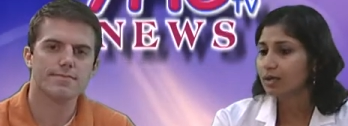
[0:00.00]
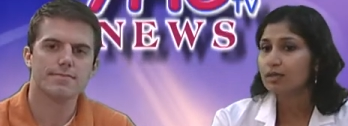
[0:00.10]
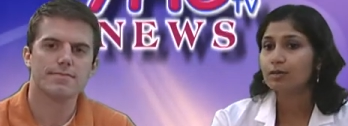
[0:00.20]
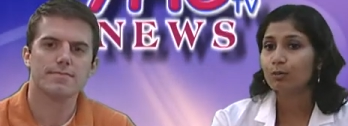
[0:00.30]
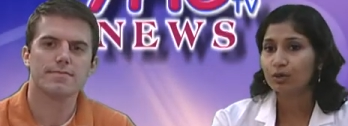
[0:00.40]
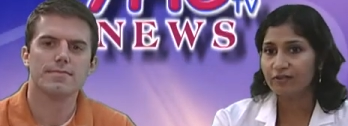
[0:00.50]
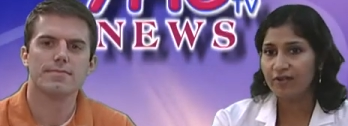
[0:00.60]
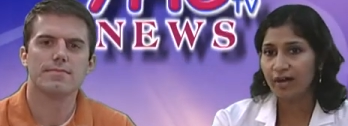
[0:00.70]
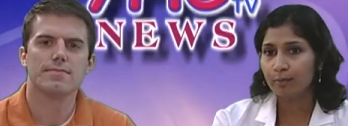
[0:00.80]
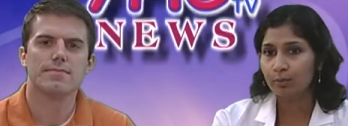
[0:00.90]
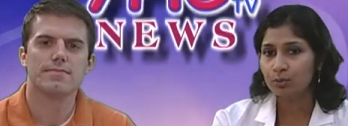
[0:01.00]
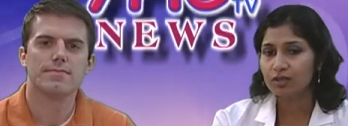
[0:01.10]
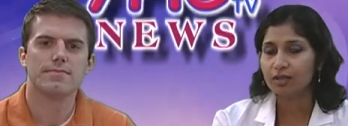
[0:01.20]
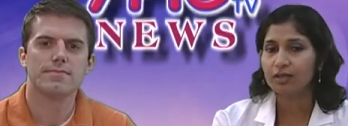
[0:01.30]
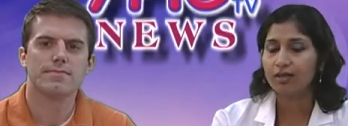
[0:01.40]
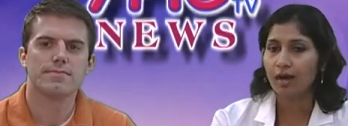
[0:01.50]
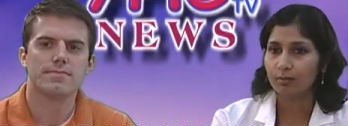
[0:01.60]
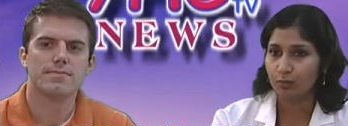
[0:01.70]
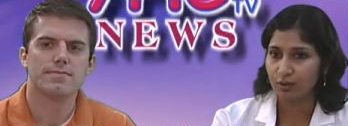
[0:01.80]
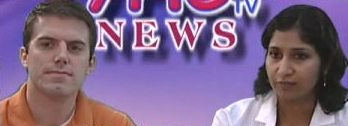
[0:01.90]
Speaker 1: the modifiables and the non
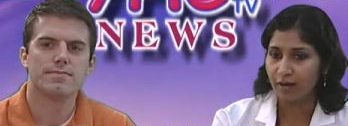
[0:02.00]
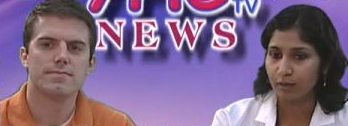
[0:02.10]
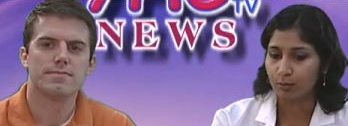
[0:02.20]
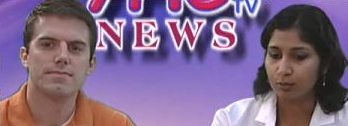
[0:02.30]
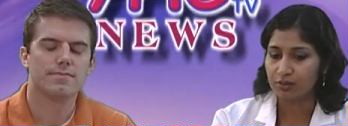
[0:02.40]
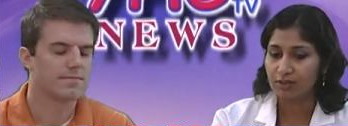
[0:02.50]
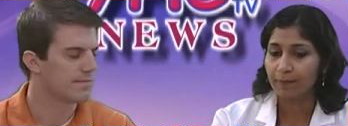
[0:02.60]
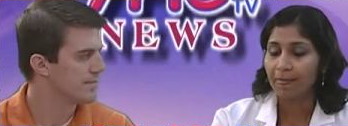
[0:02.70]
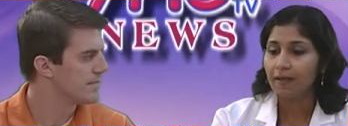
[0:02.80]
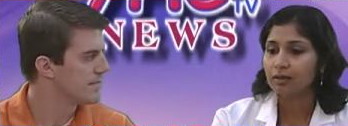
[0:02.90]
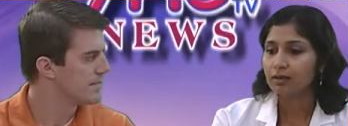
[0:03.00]
modifiables. The